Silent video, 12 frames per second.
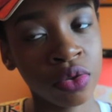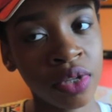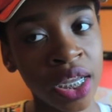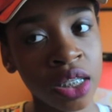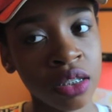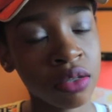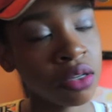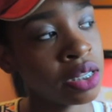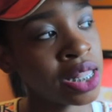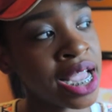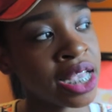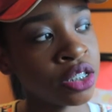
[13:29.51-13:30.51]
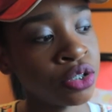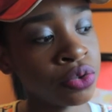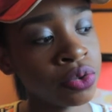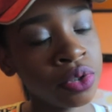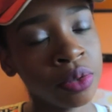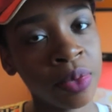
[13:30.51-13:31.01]
nice glass
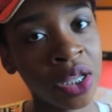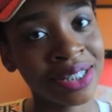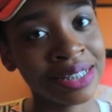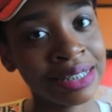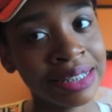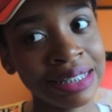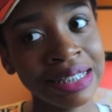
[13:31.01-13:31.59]
jewelry box,